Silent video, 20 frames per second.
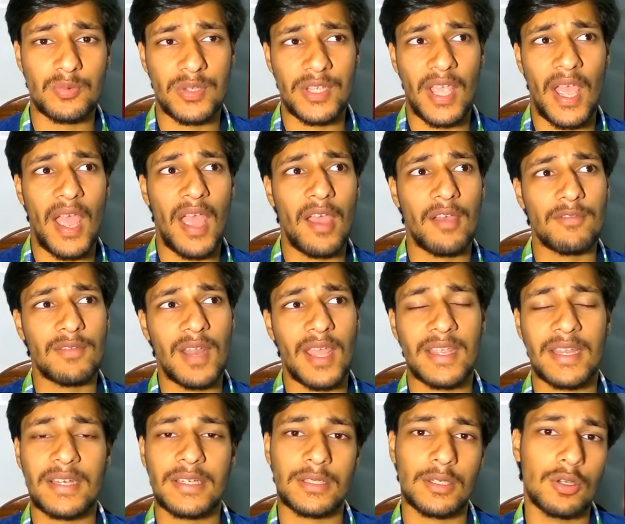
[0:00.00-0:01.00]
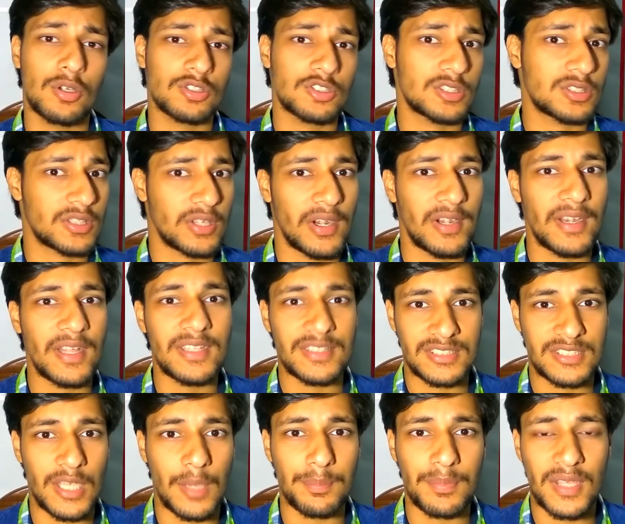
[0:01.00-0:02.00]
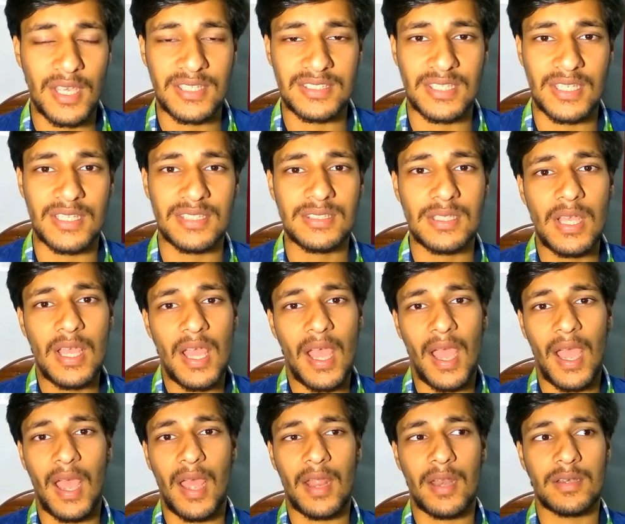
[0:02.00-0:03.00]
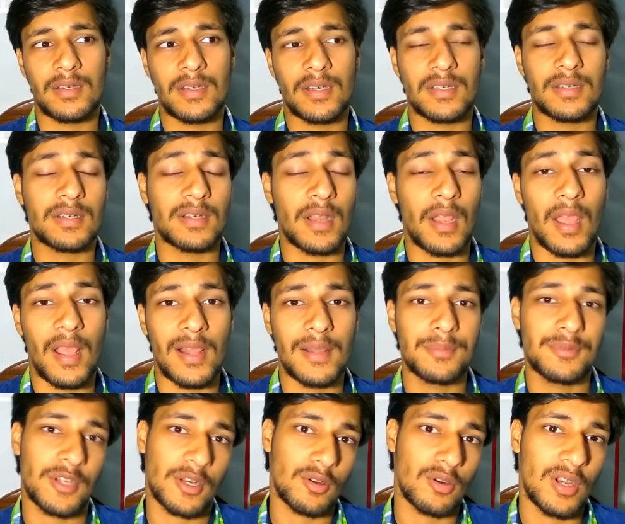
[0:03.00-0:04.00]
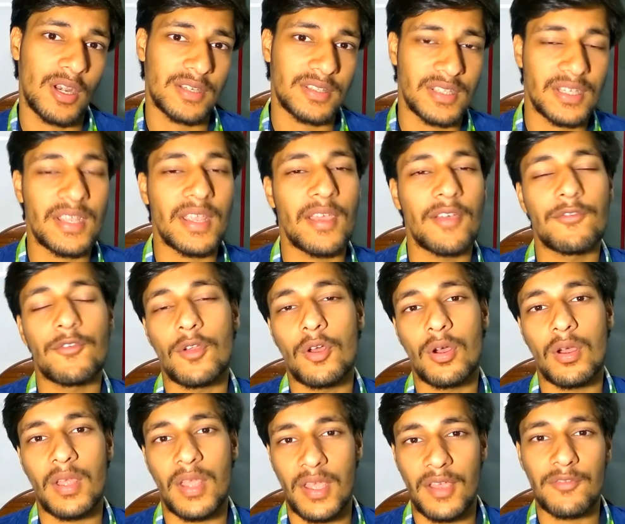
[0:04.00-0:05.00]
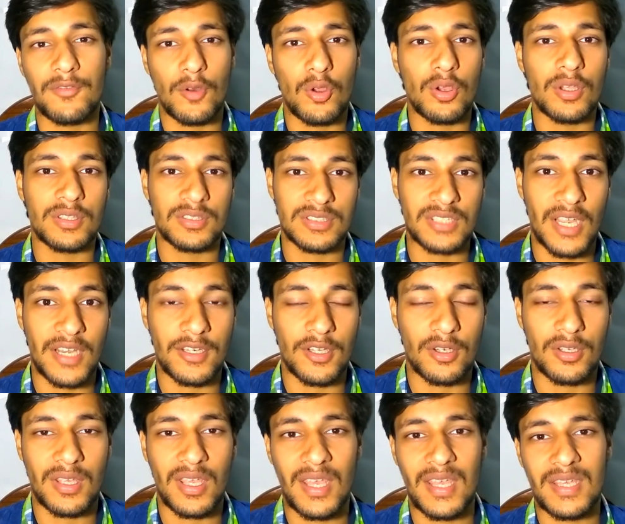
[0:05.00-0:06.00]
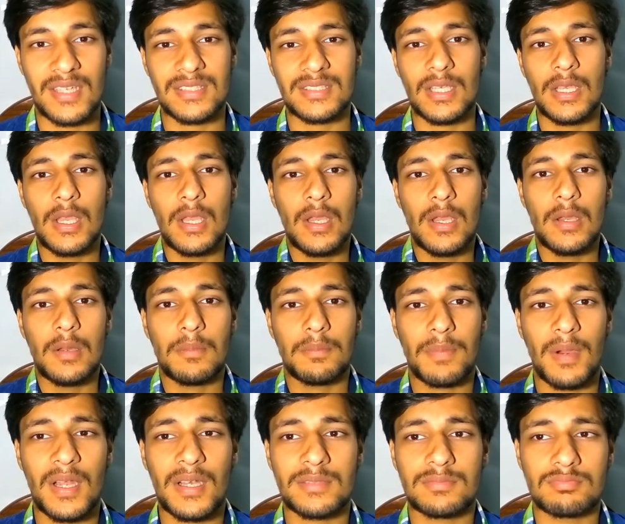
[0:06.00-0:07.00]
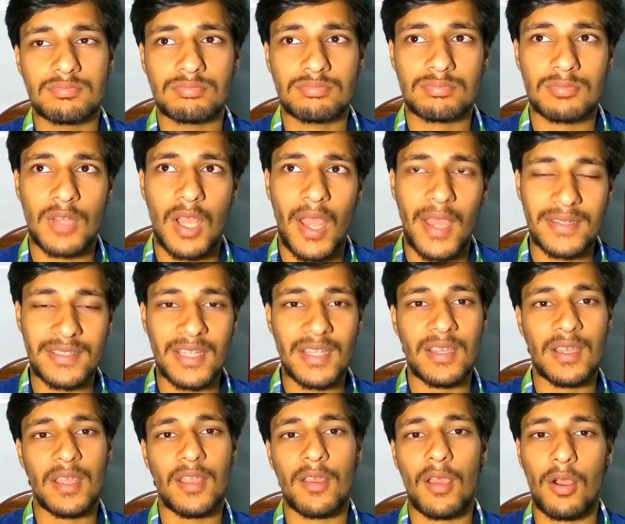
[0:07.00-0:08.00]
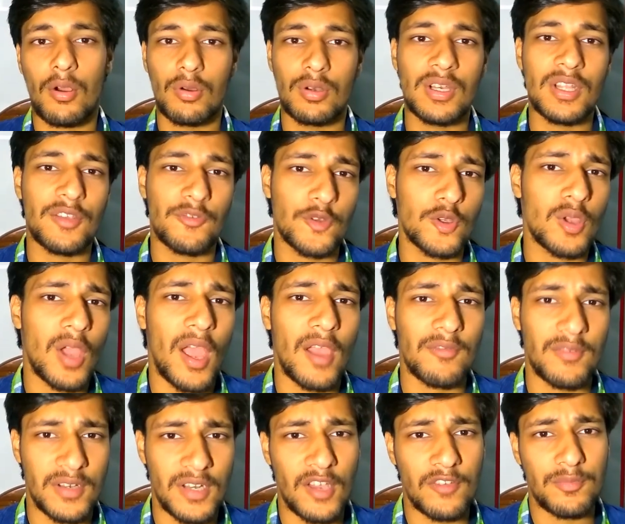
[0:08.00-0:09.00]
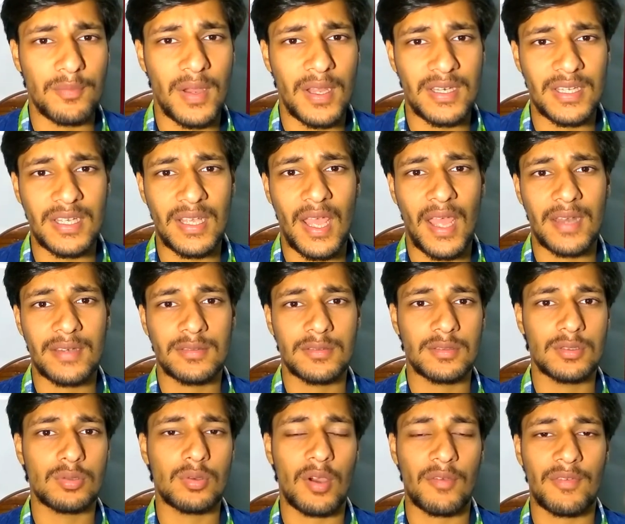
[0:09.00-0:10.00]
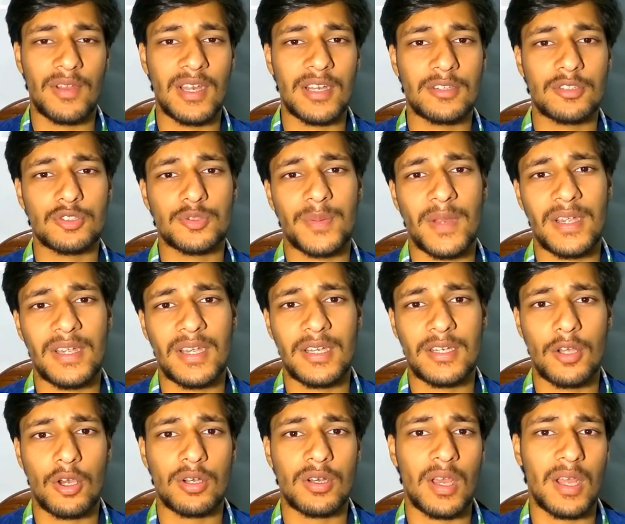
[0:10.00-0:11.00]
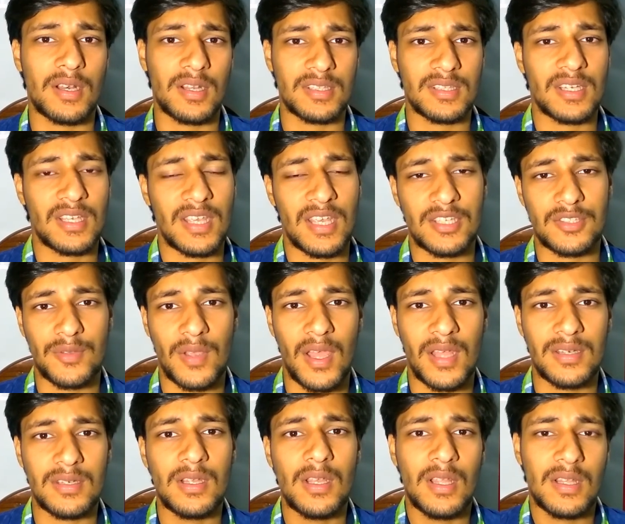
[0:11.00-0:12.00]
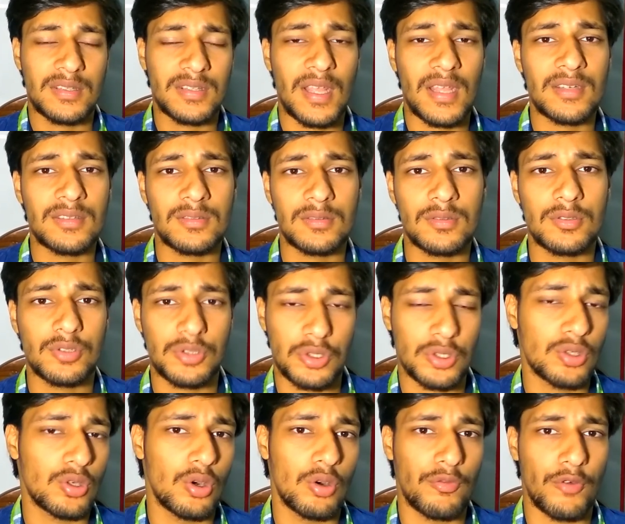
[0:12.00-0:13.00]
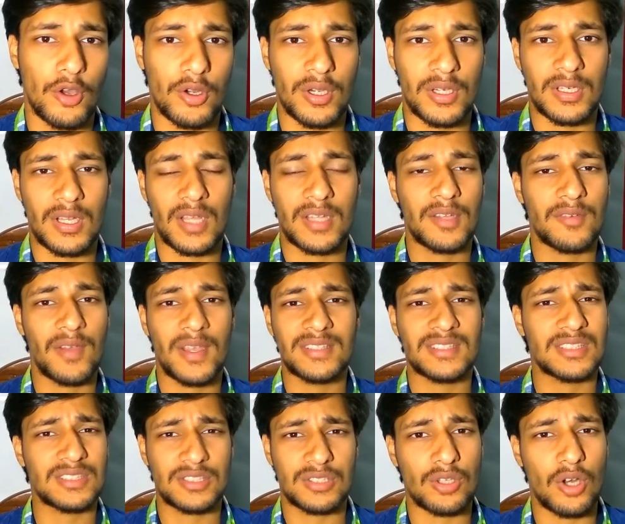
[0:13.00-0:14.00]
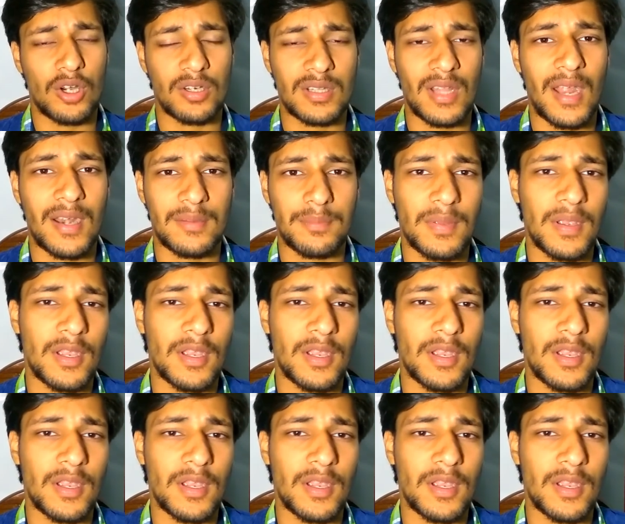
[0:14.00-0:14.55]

we have like it looks trendy in some cases and it helps regulate the airflow airflow inside your case but I think only if you have enough money and you are willing to spend it on another case fan then you should go for it otherwise it's not that